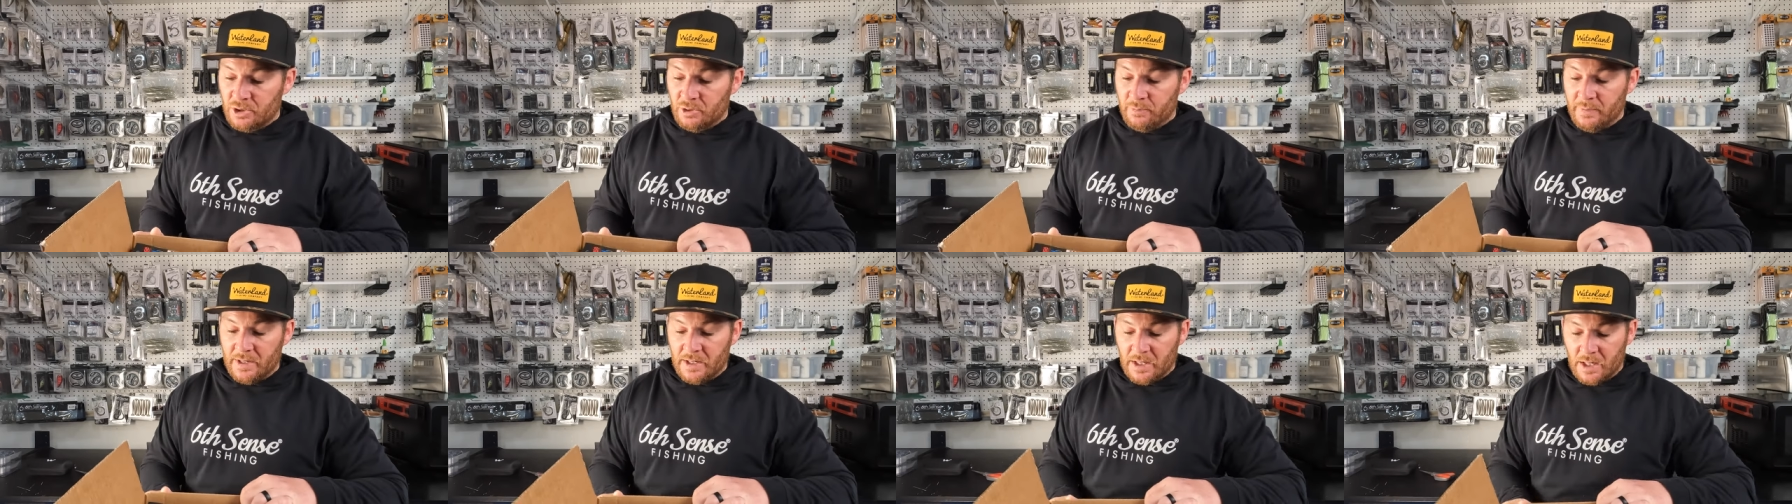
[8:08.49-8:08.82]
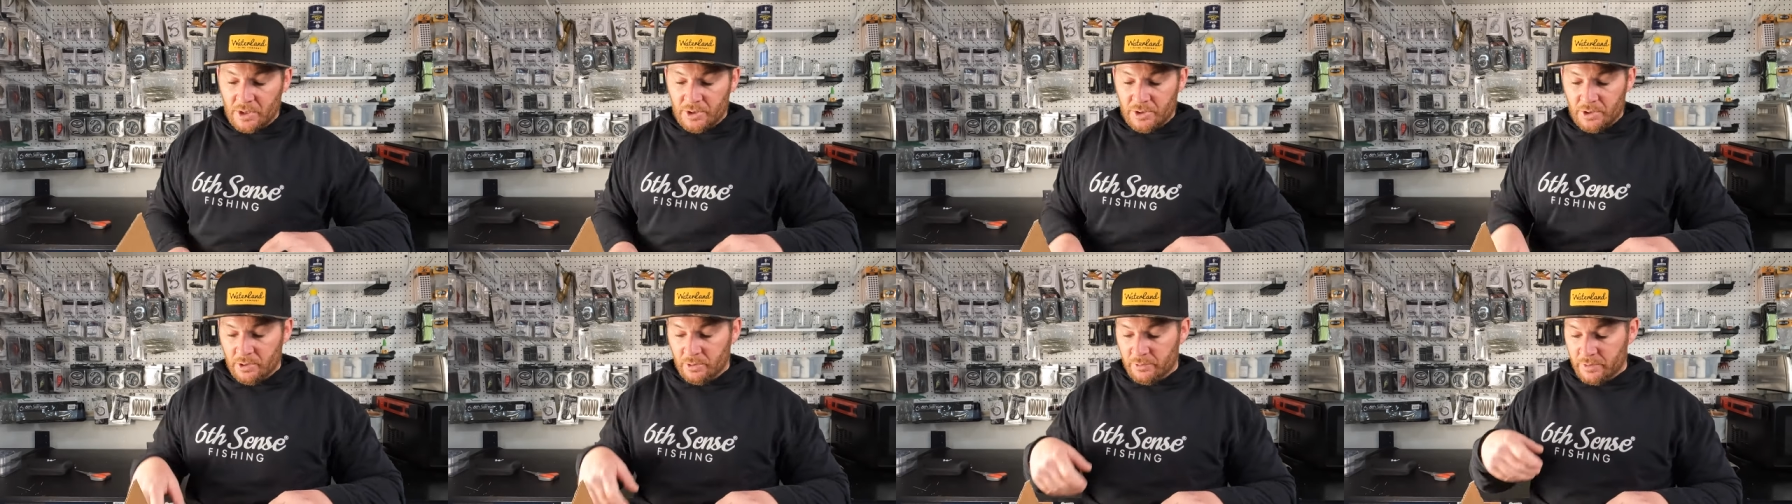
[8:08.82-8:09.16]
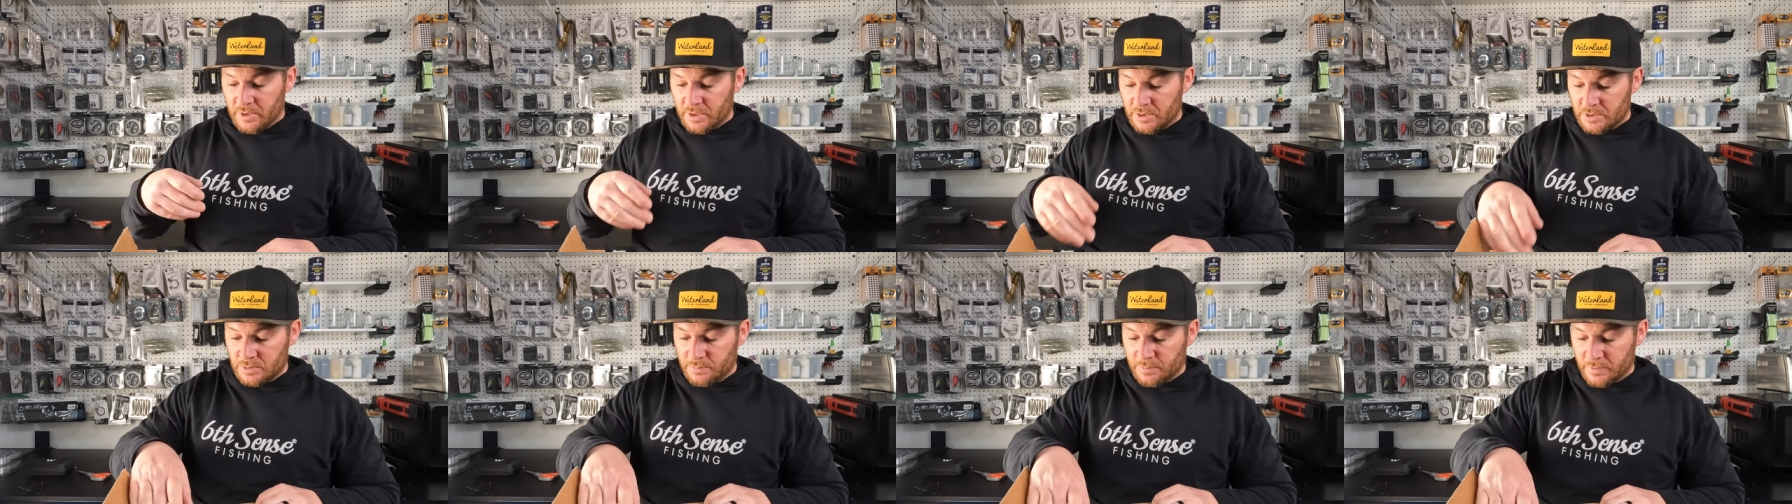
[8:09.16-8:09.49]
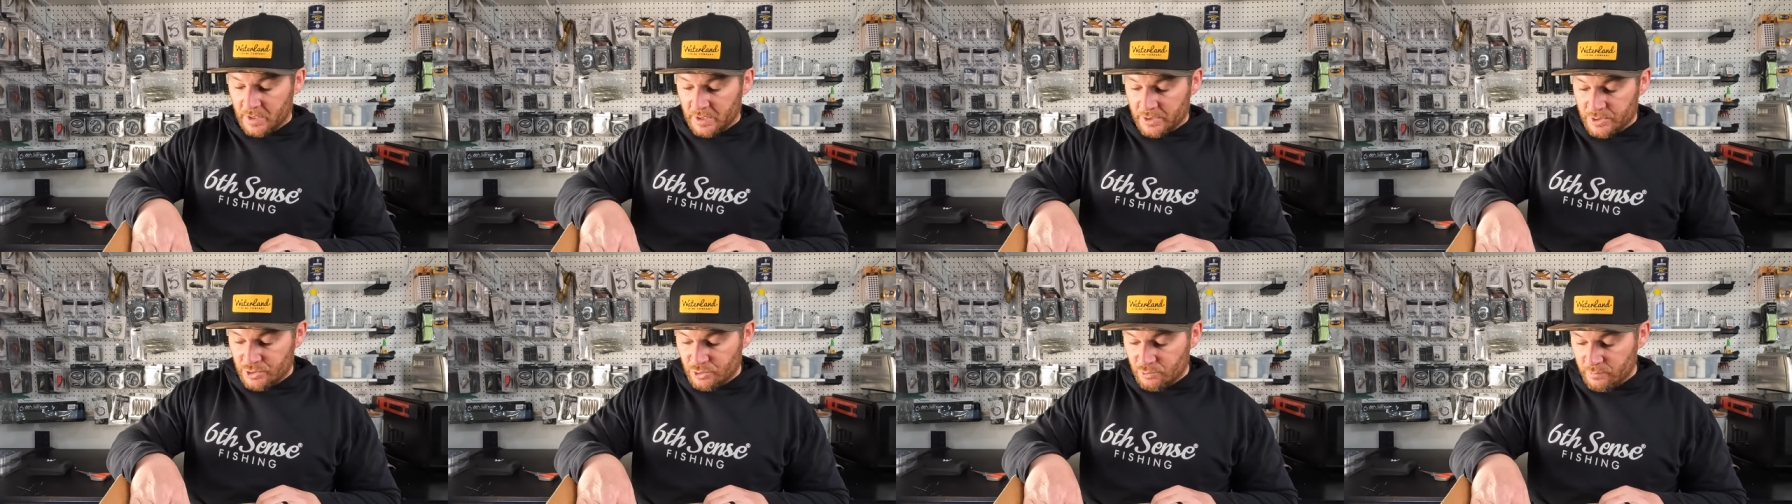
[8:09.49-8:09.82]
you may not know this, but
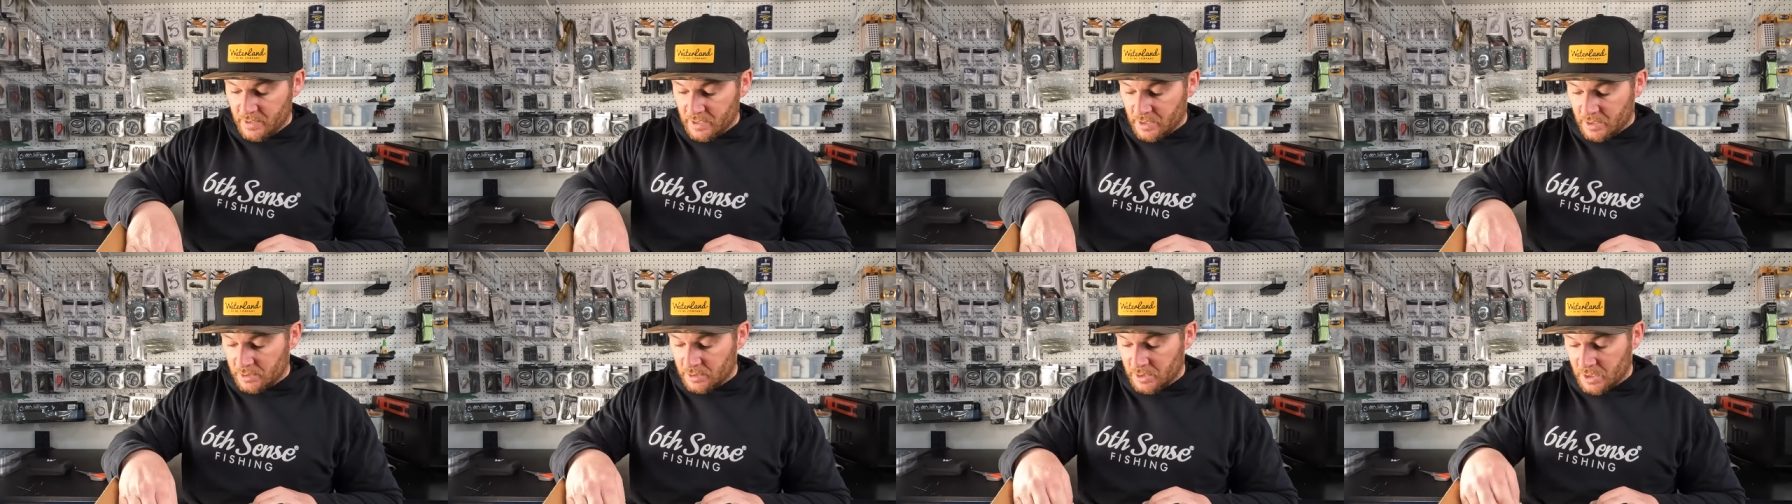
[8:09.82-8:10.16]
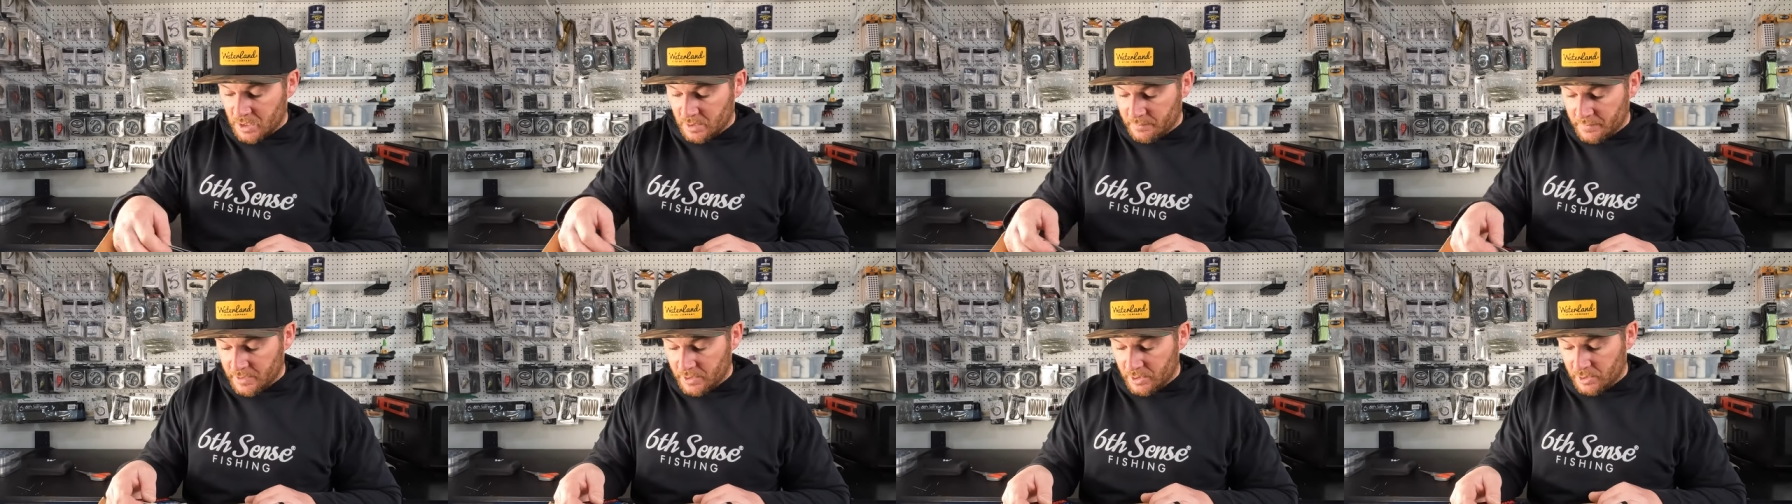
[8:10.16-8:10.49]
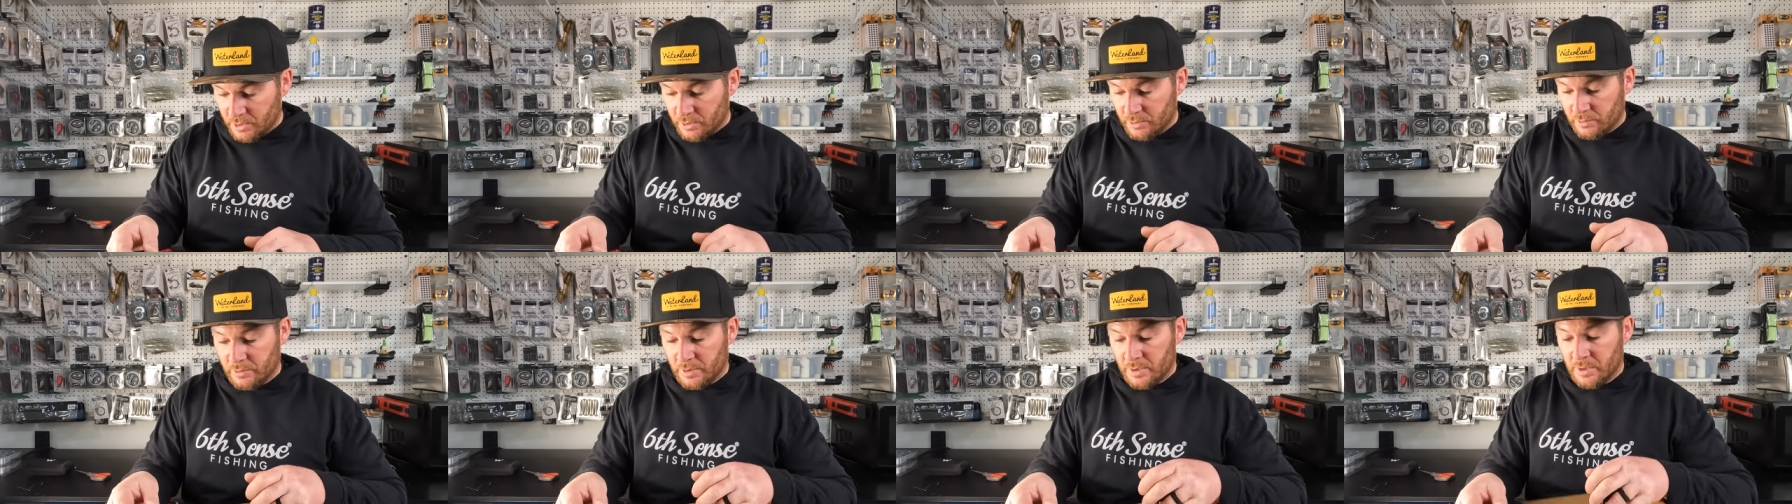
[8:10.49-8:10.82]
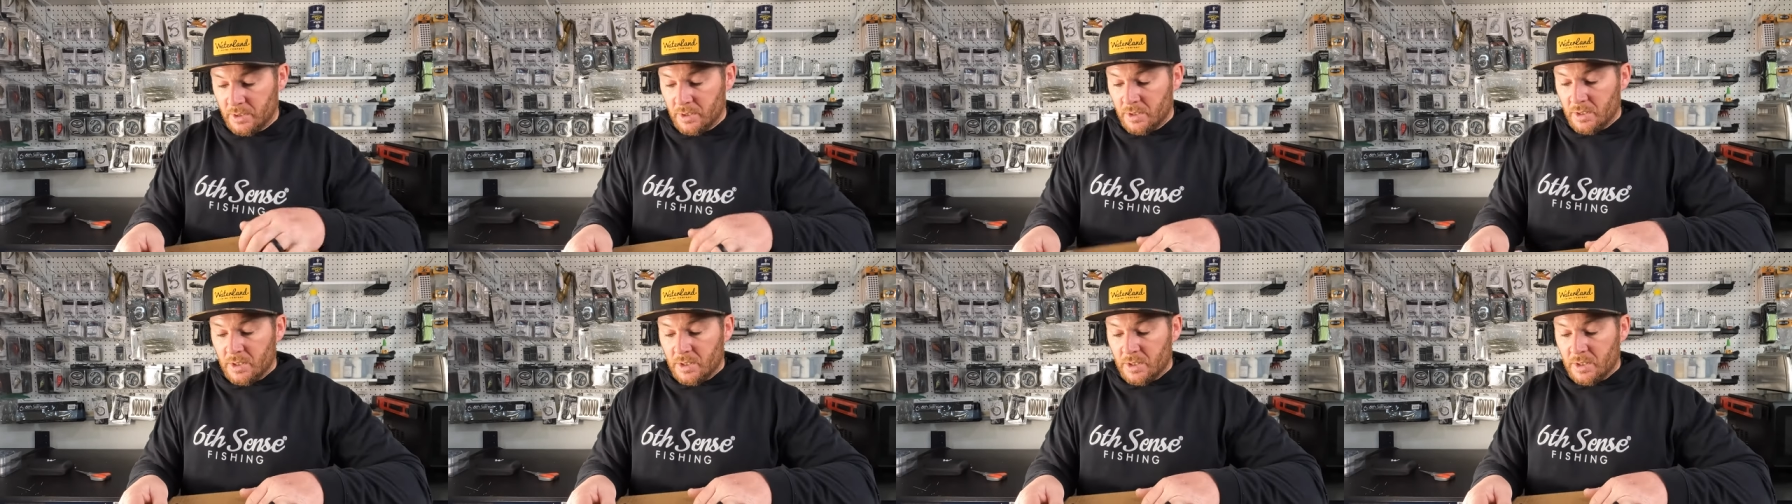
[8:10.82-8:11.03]
I do make a lot of my own